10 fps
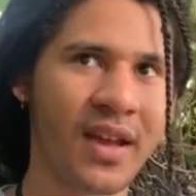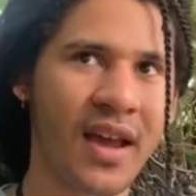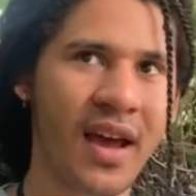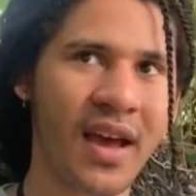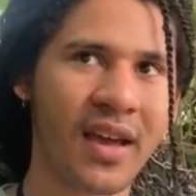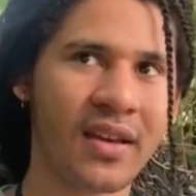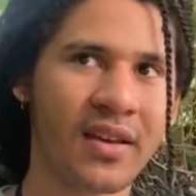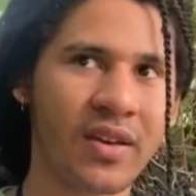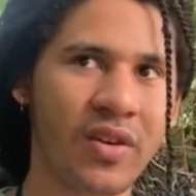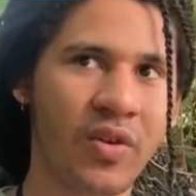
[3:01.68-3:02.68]
that I
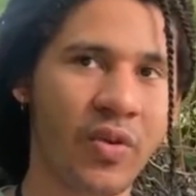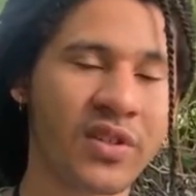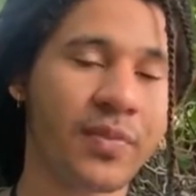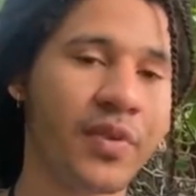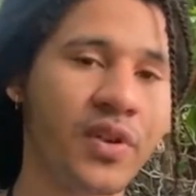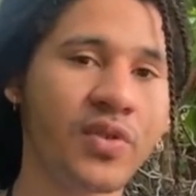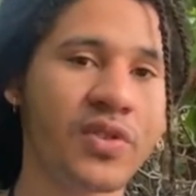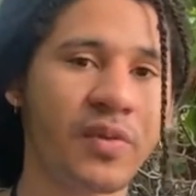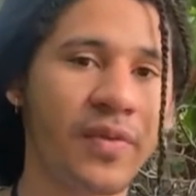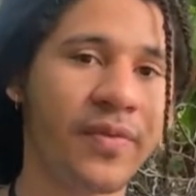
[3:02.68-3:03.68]
was a
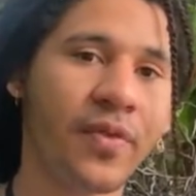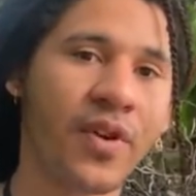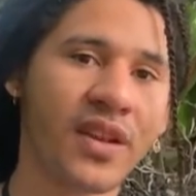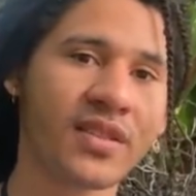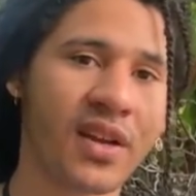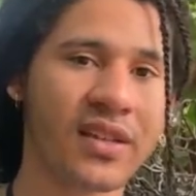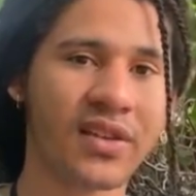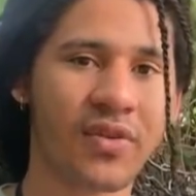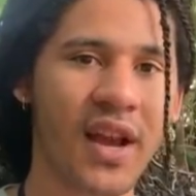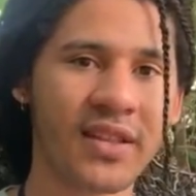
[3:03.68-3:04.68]
producer before I
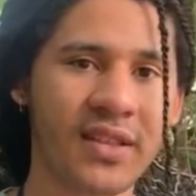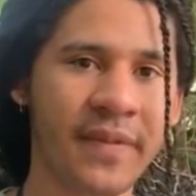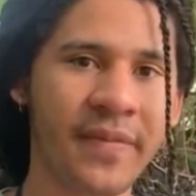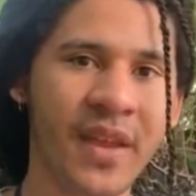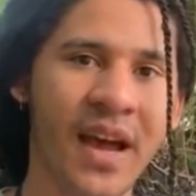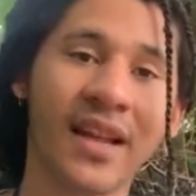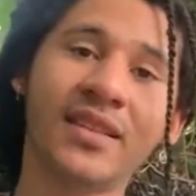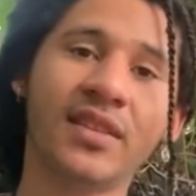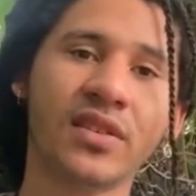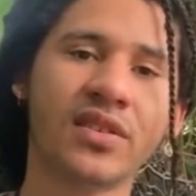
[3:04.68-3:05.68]
started writing, I
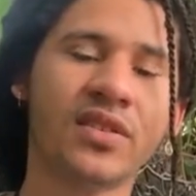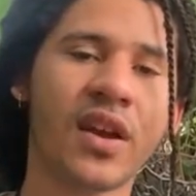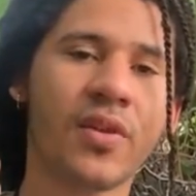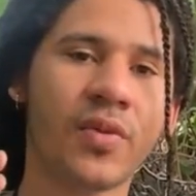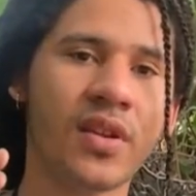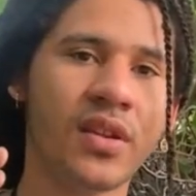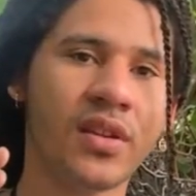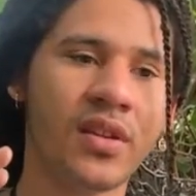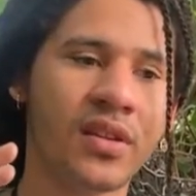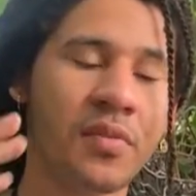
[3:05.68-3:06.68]
tend to start with
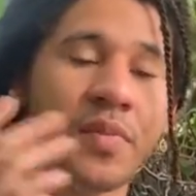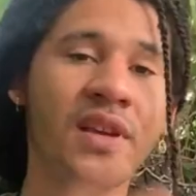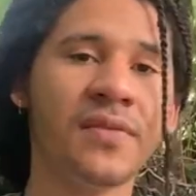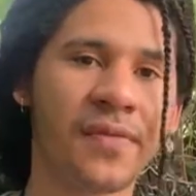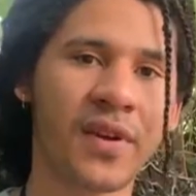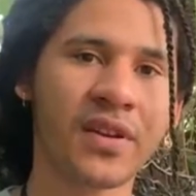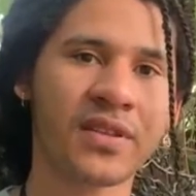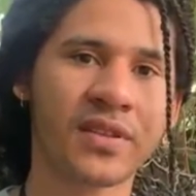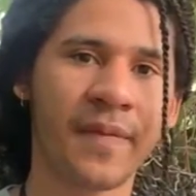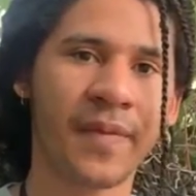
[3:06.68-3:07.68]
the beat
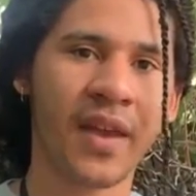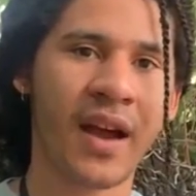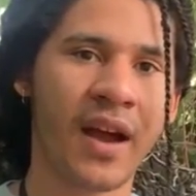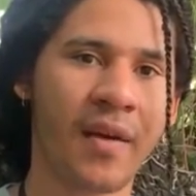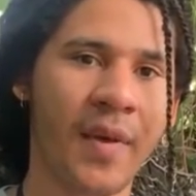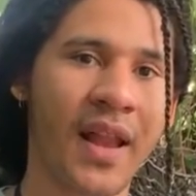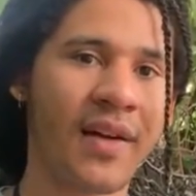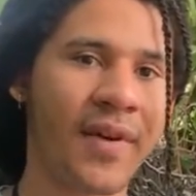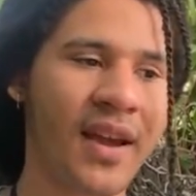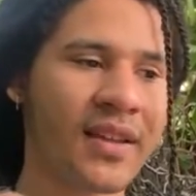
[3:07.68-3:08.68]
first. I
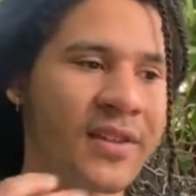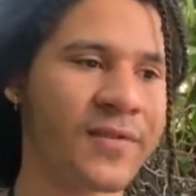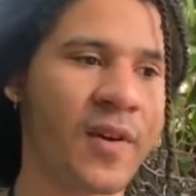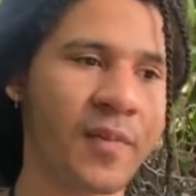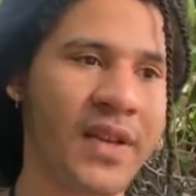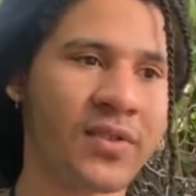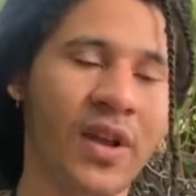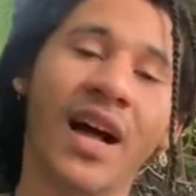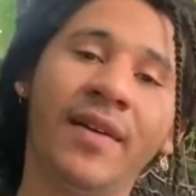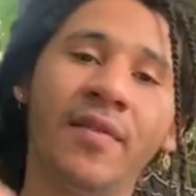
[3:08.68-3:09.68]
have ideas for a beat, or
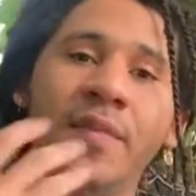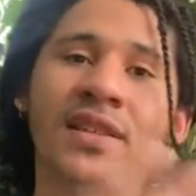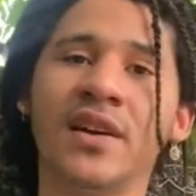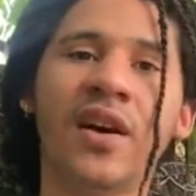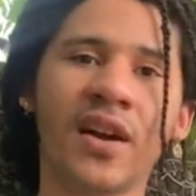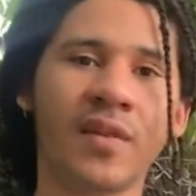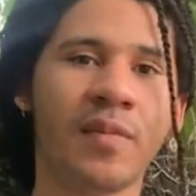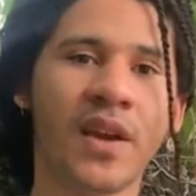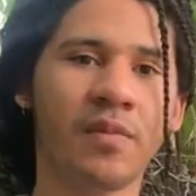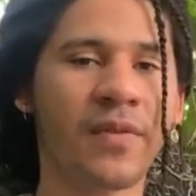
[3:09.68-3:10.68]
I have a beat I already
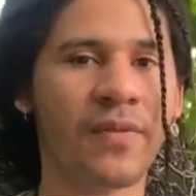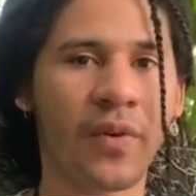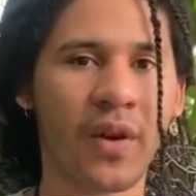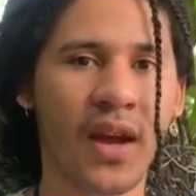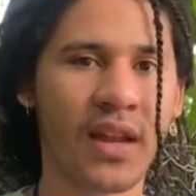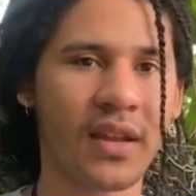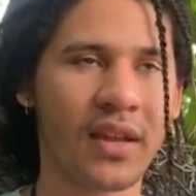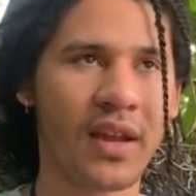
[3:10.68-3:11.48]
made beforehand,